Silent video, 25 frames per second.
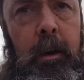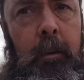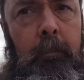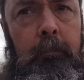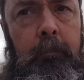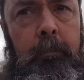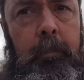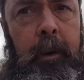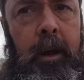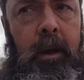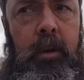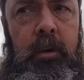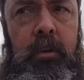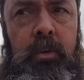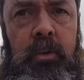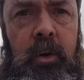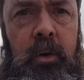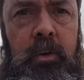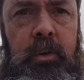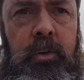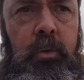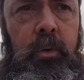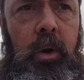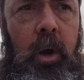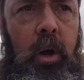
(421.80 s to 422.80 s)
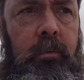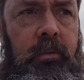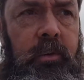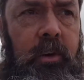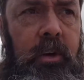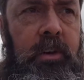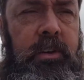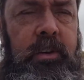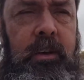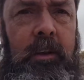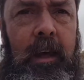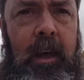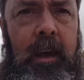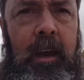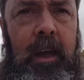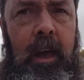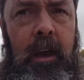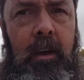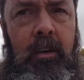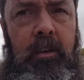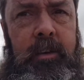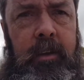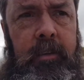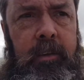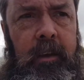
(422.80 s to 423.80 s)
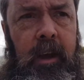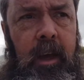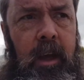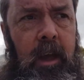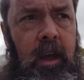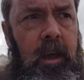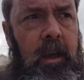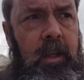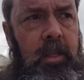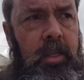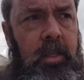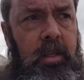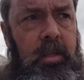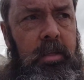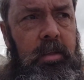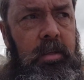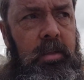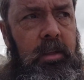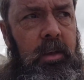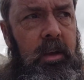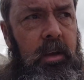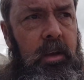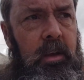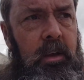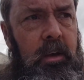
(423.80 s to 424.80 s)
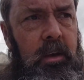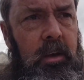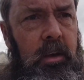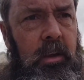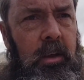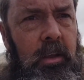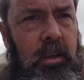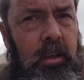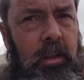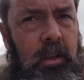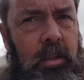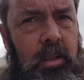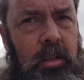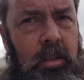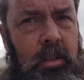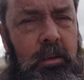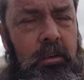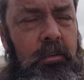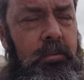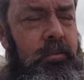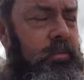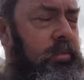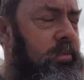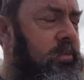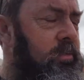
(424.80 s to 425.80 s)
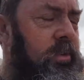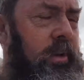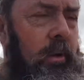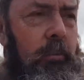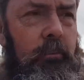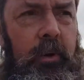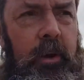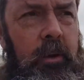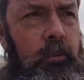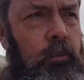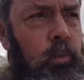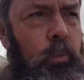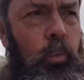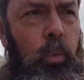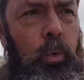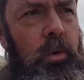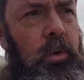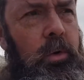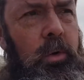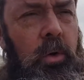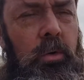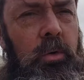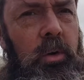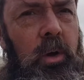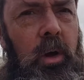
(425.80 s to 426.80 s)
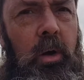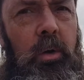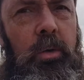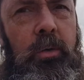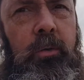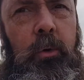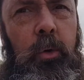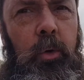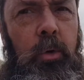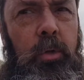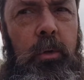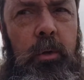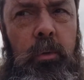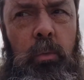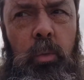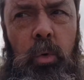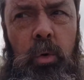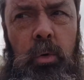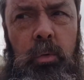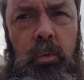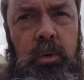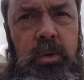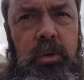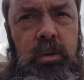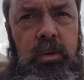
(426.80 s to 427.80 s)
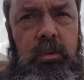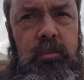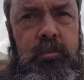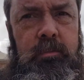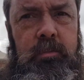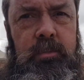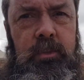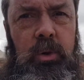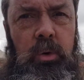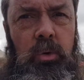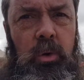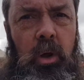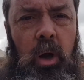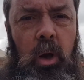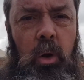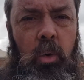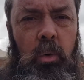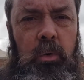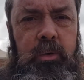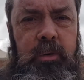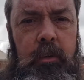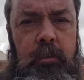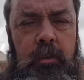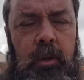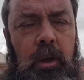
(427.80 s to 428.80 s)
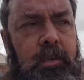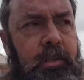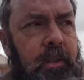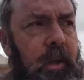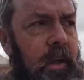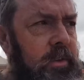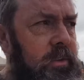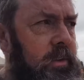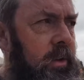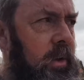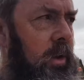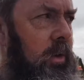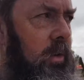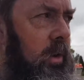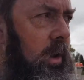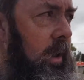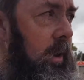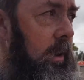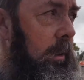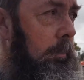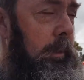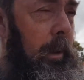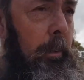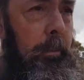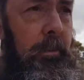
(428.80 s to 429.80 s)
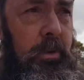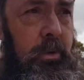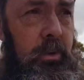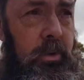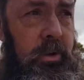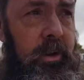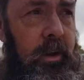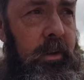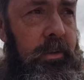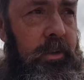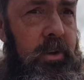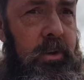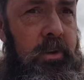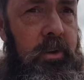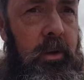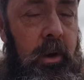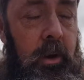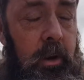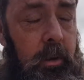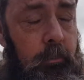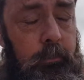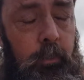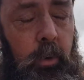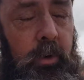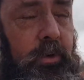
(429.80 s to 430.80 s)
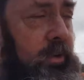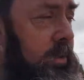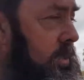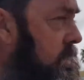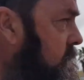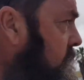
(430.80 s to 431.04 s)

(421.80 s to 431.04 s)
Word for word: apparently he was going to do it over east at Lake Eyre or something, and the something it would, couldn't go through. The water was too low or something like that. So he ended up coming to South uh, Western